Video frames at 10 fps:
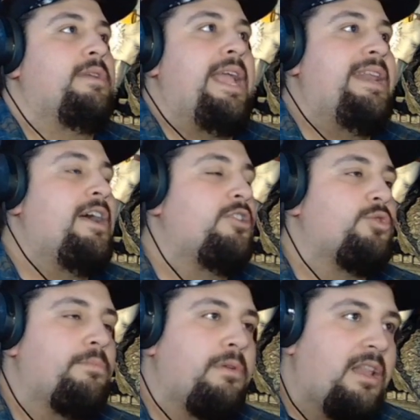
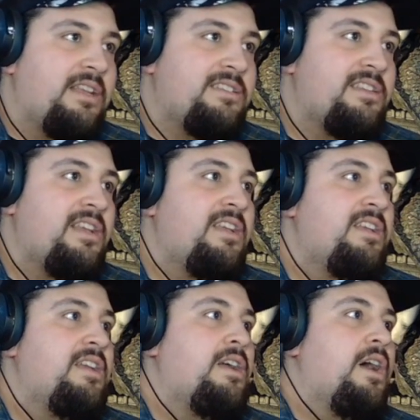800 plus
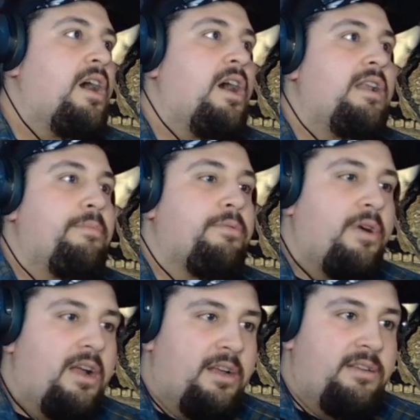on a
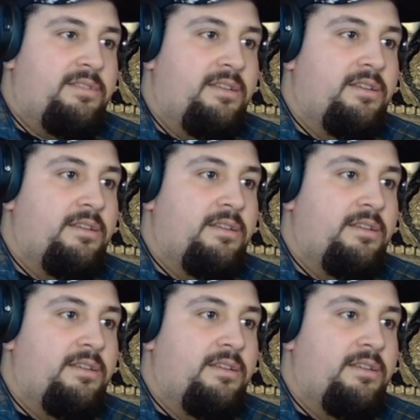product